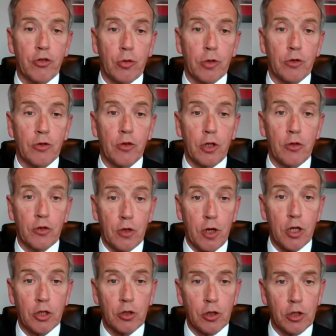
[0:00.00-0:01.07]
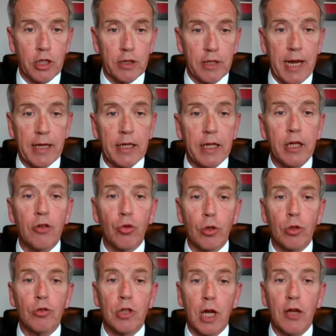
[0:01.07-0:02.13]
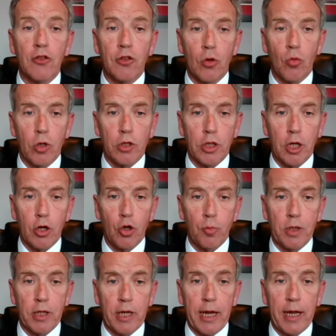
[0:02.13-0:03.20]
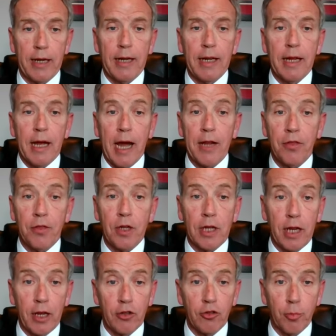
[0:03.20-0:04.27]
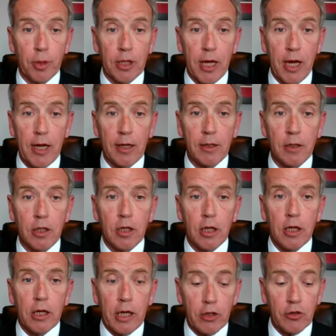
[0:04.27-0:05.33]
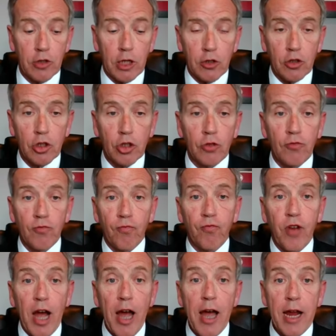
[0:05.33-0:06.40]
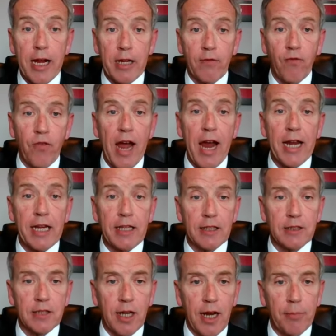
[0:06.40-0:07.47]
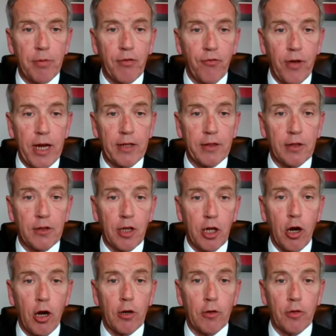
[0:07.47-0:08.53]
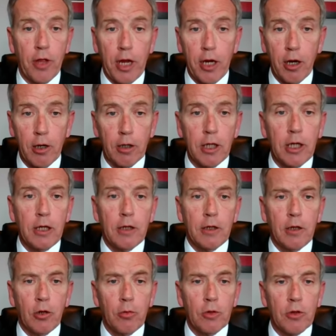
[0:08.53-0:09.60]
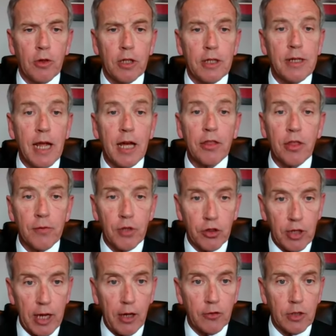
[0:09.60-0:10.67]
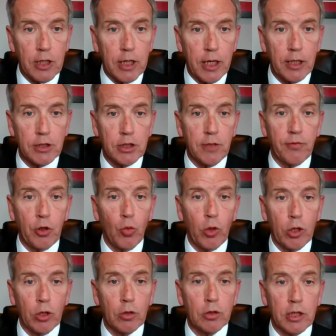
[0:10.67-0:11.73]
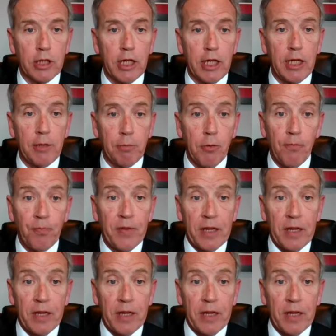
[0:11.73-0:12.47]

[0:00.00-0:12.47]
Israel. So you start to look at that. Israel doesn't want to open that. I think Hezbollah is is fine fighting the type of fight that they are. They are, you know, the death of a thousand cuts, if you will, to keep